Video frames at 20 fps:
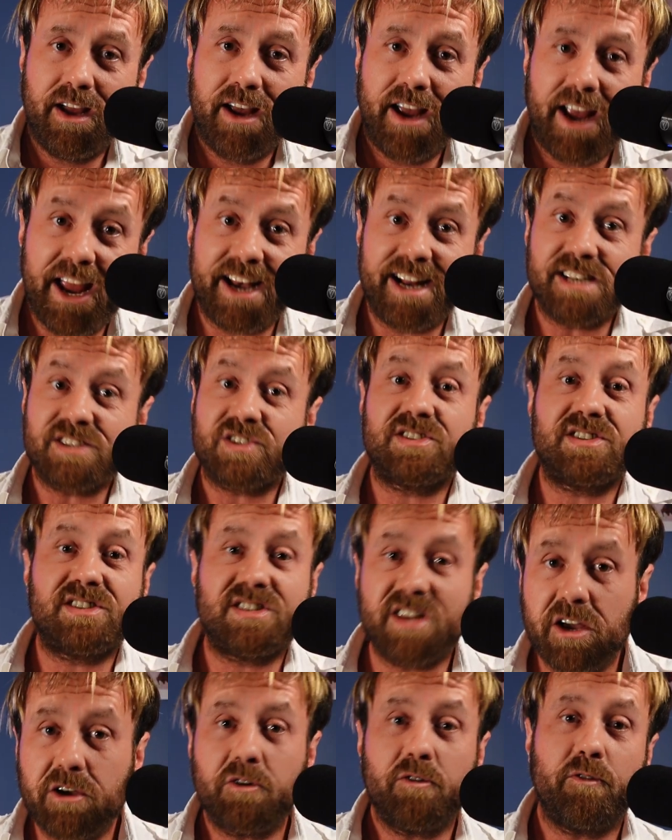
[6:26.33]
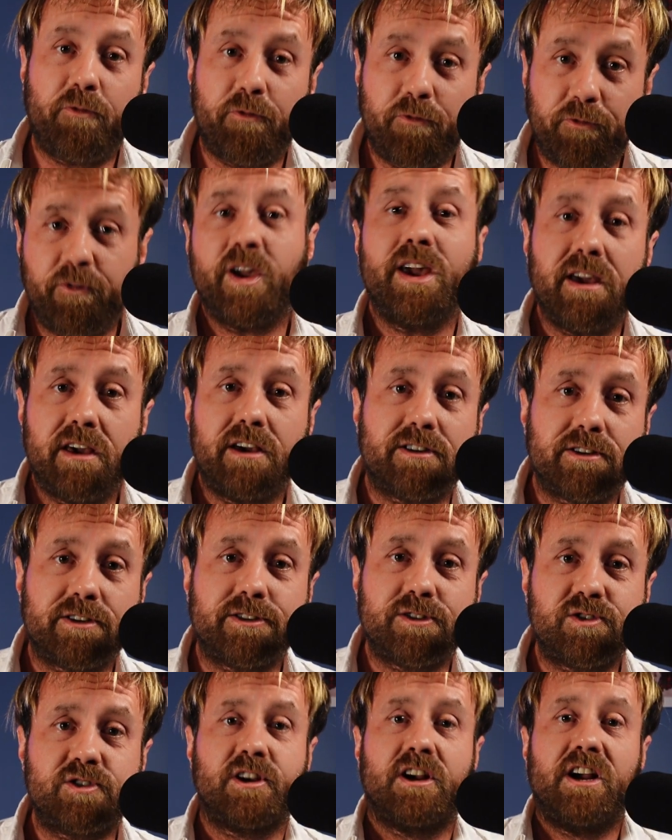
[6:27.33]
and it still
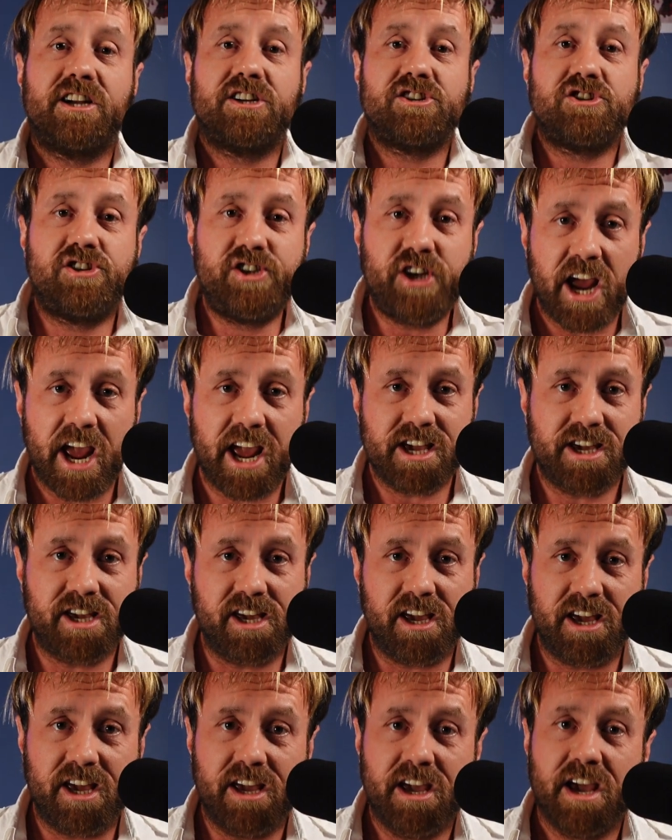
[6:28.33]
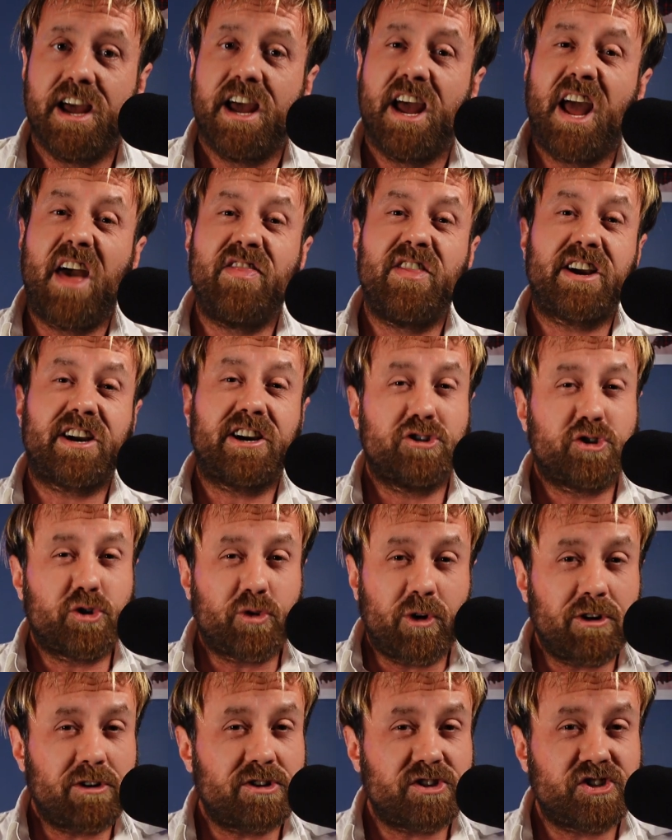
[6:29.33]
feels janky, and the
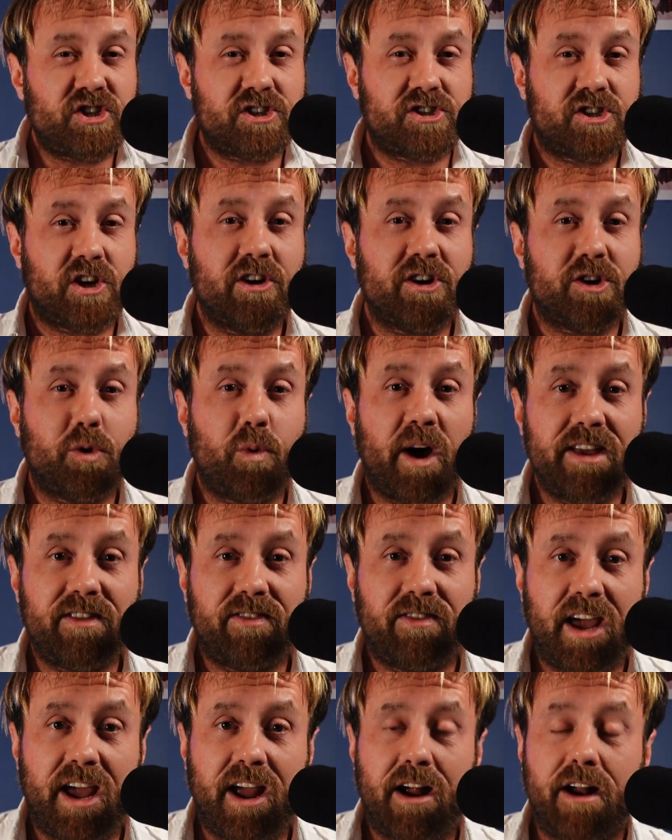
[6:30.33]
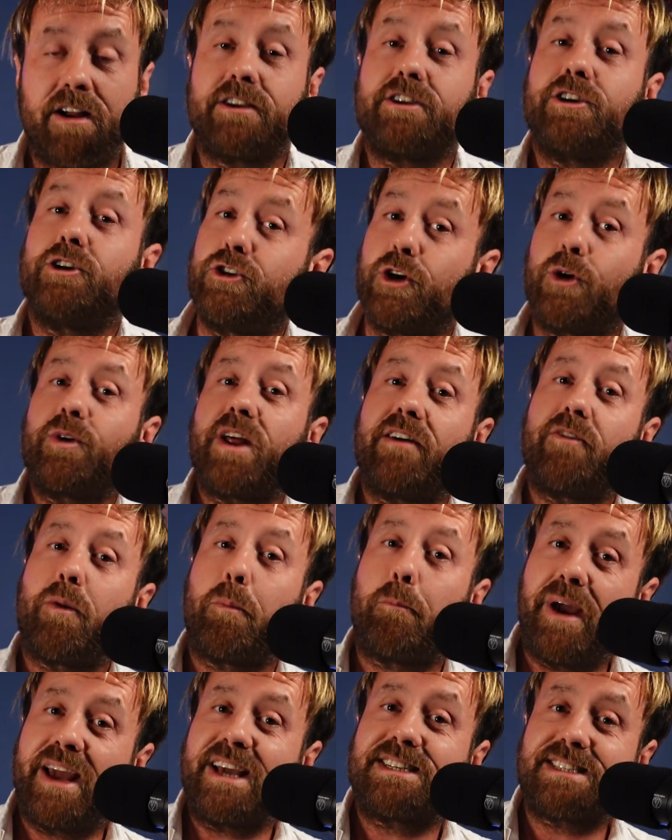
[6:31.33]
controls just aren't quite there. You don't have a
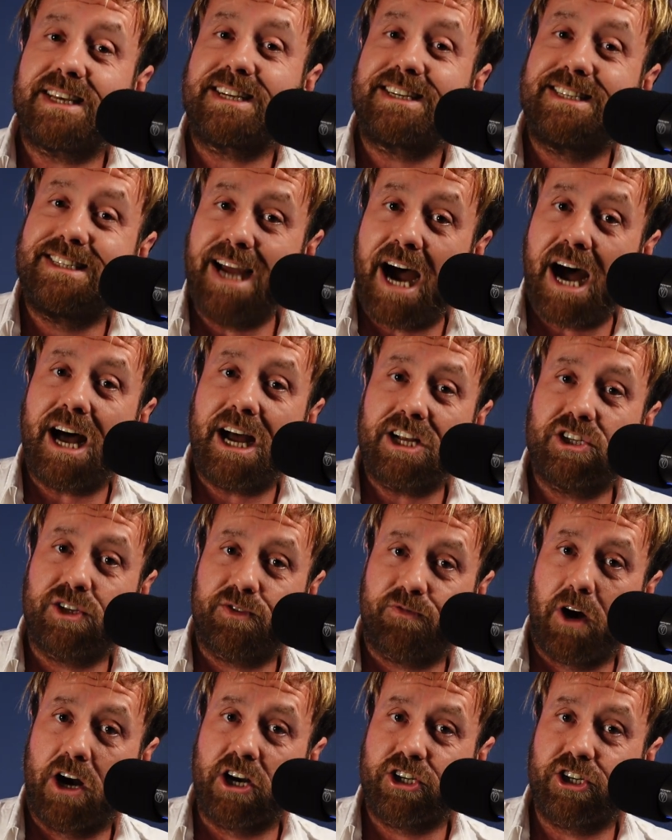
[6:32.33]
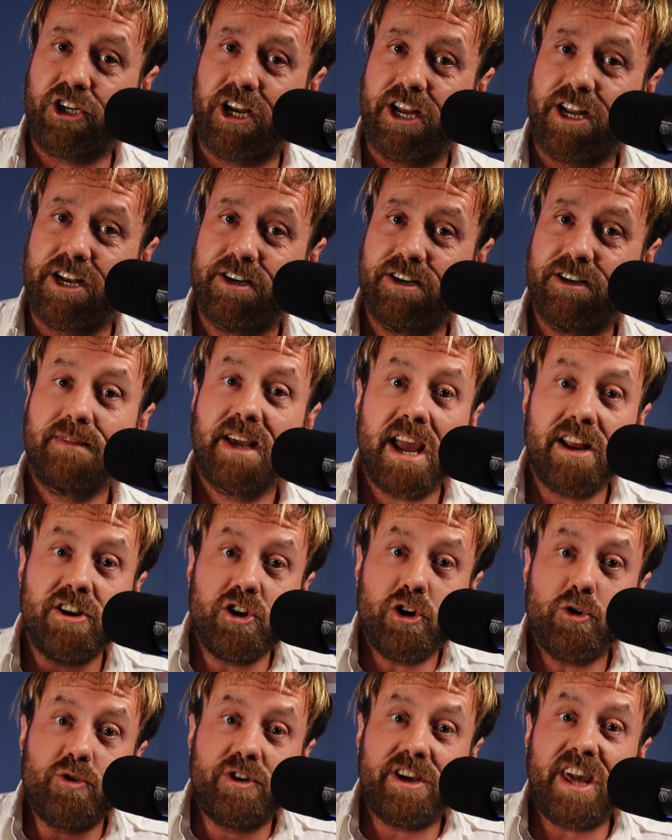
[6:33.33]
basic dodge function, and
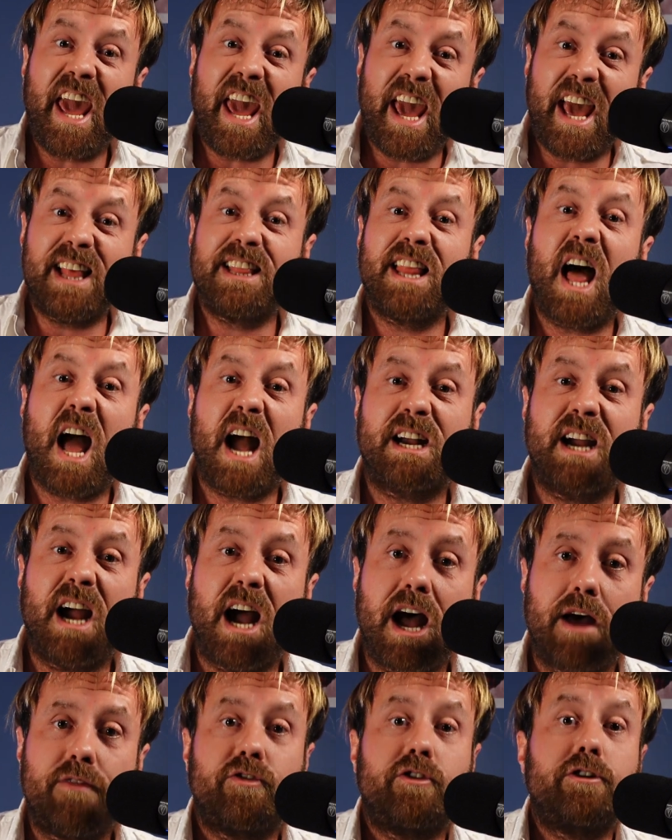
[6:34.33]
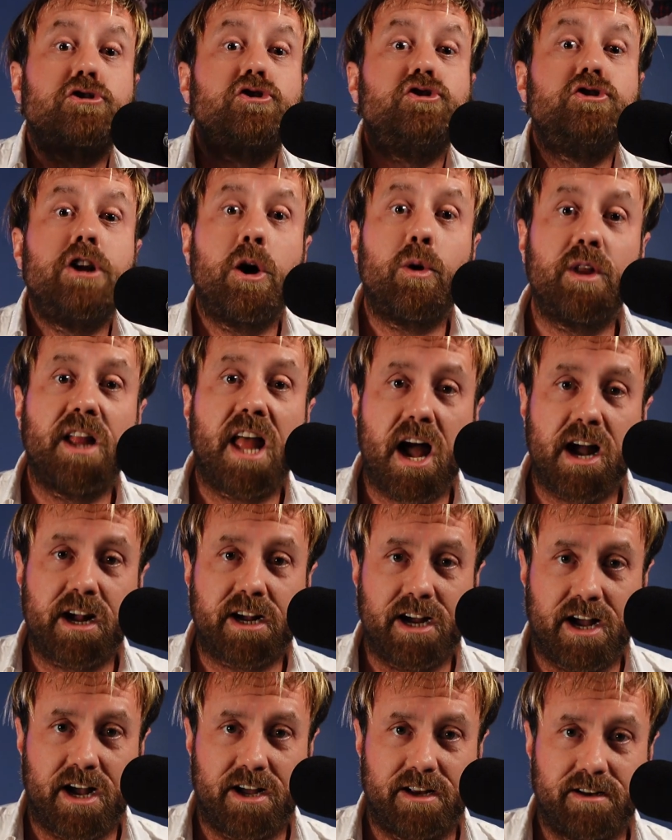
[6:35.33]
you can't lock on. There's no lock
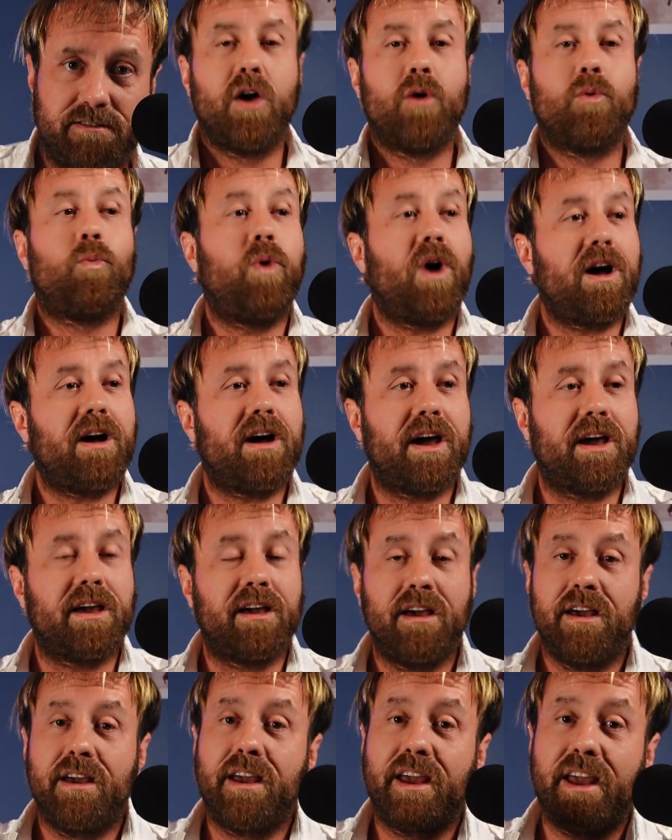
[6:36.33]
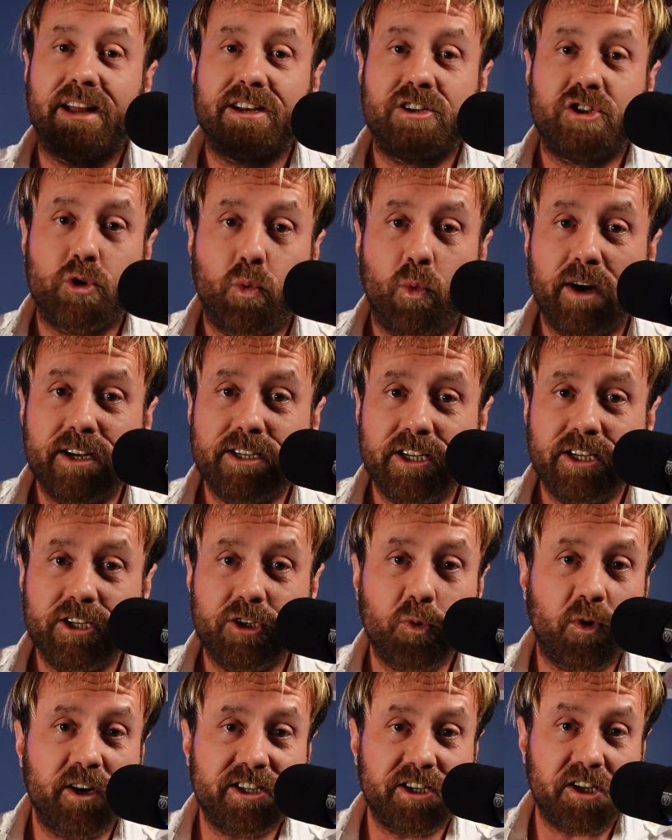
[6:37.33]
on. Why? In
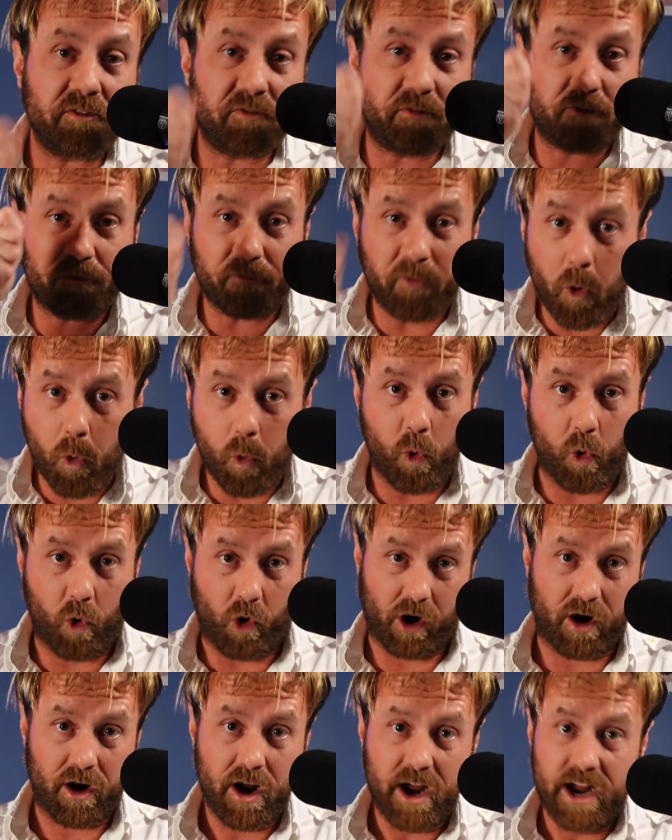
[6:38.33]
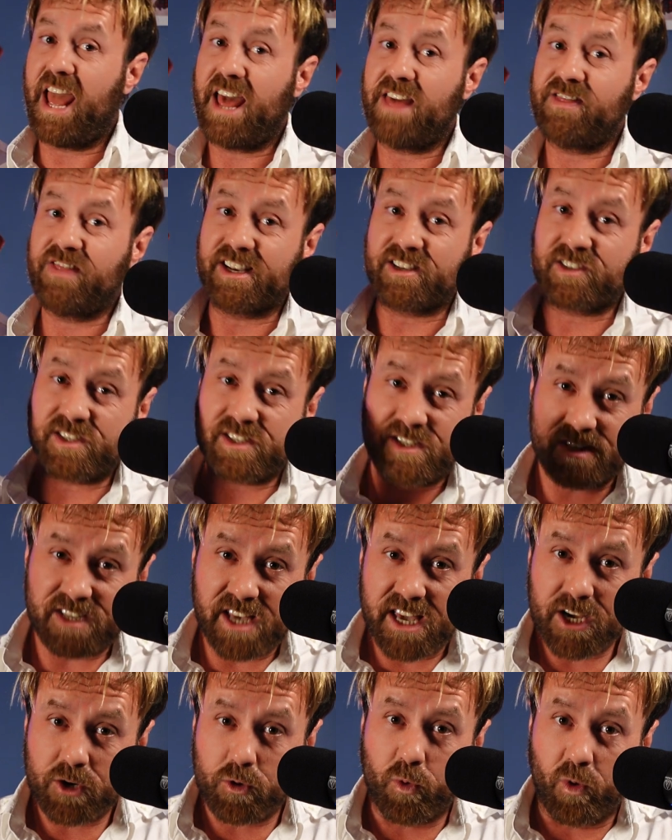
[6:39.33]
2024, in the
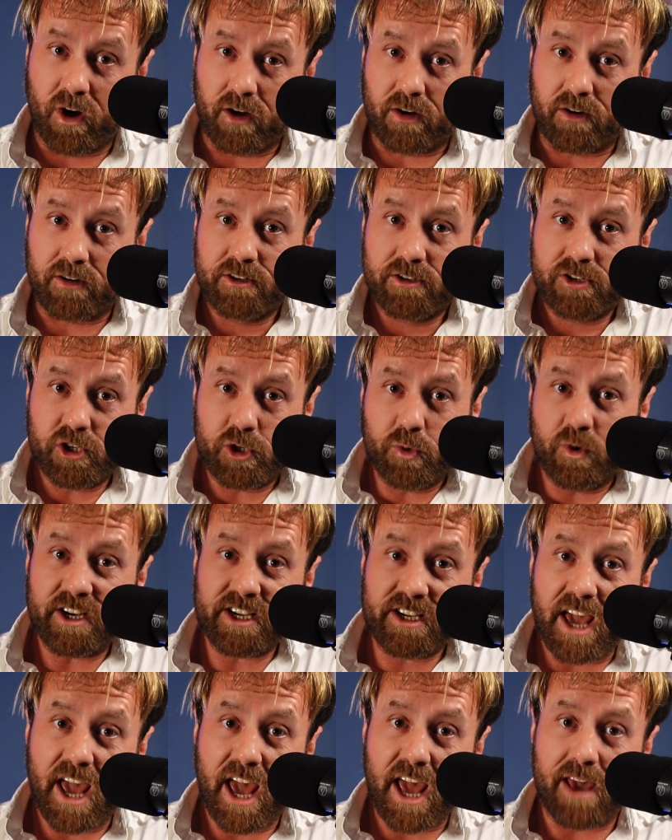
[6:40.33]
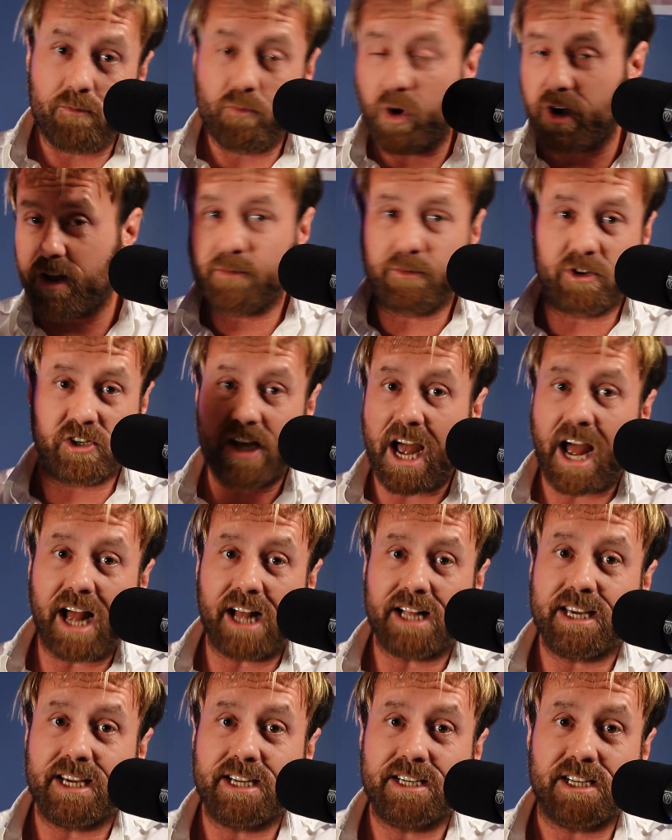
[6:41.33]
sequel to a game, one of the most
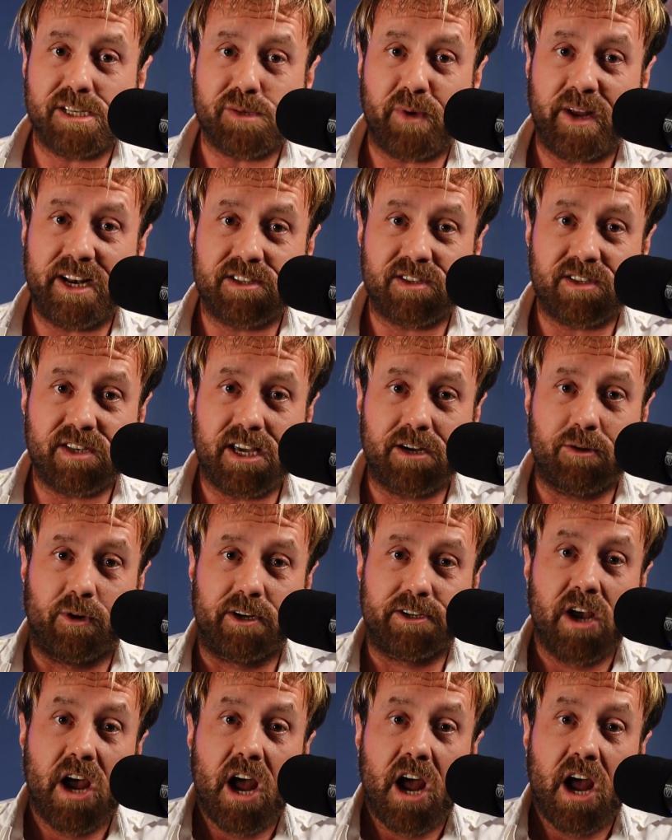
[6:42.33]
hotly anticipated sequels,